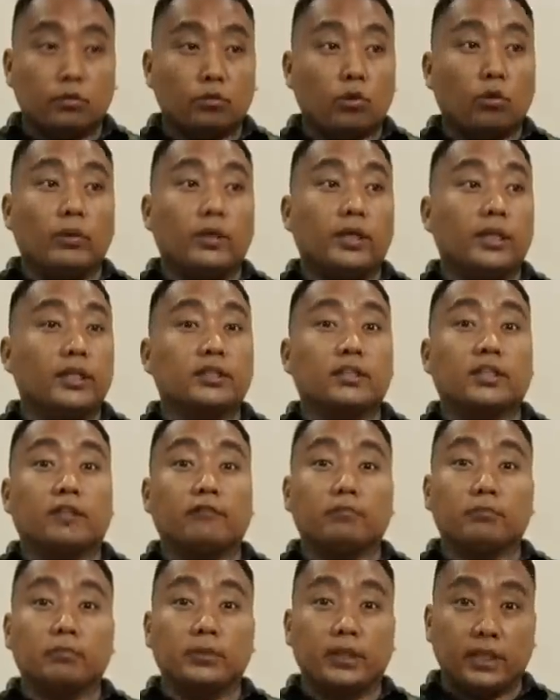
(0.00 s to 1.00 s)
No one has
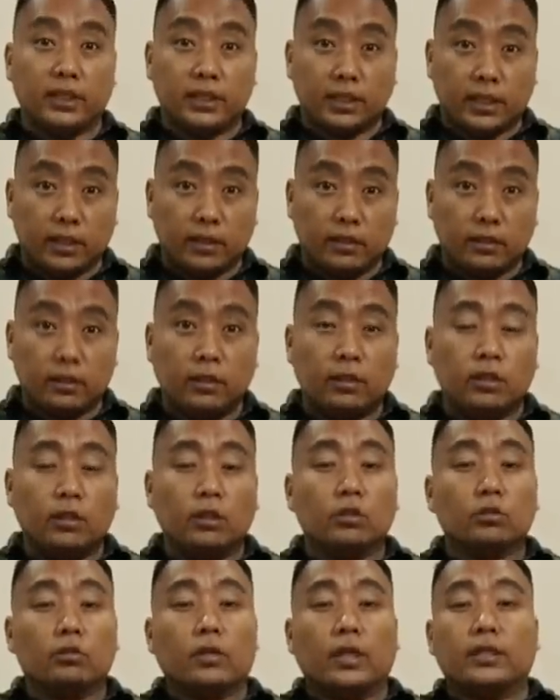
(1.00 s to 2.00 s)
given me anything.
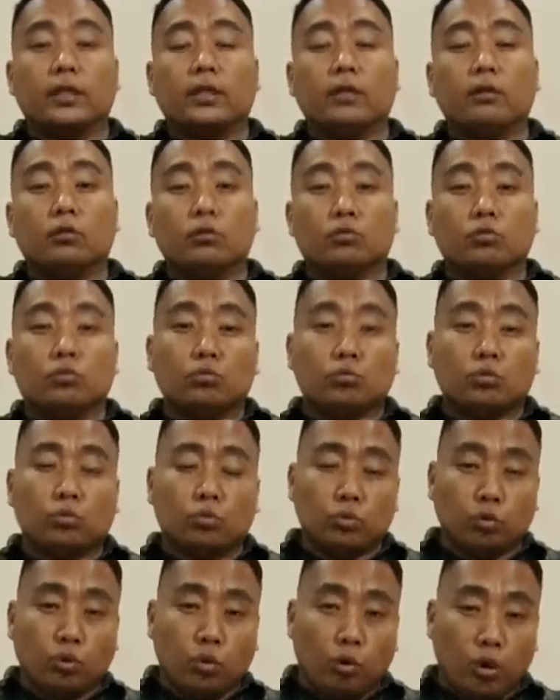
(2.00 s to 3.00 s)
So I think
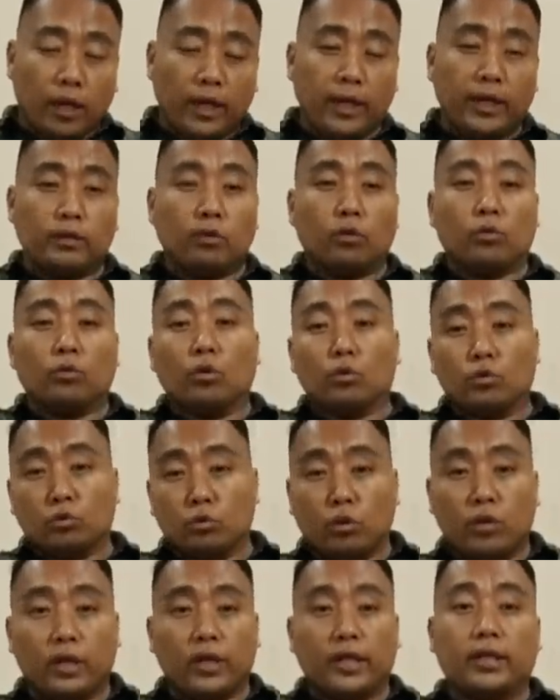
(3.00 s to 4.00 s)
to go ahead or not
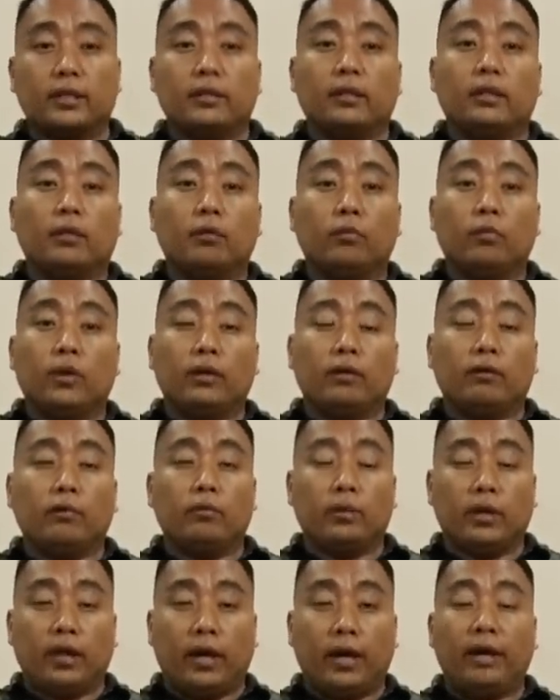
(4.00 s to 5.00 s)
to go ahead,
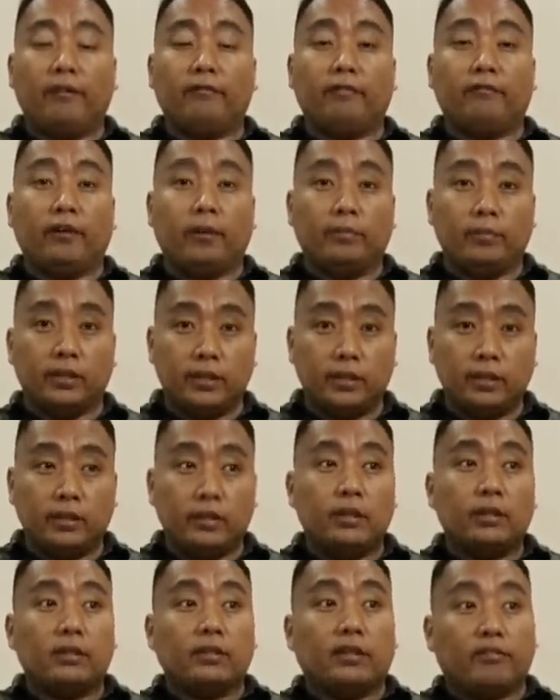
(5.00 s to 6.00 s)
one way, I have a family.
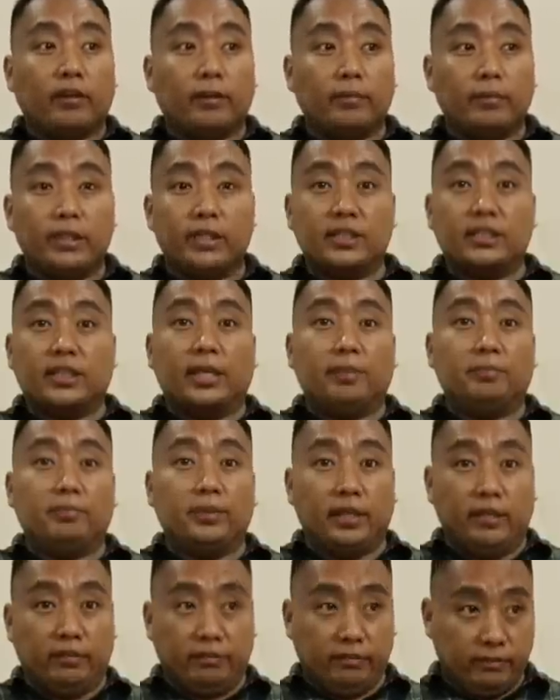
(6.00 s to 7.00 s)
The family is the
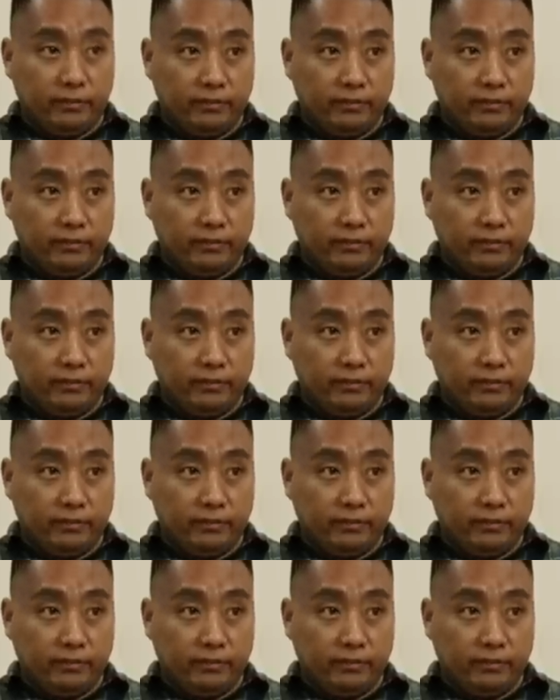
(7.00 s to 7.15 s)
NPF.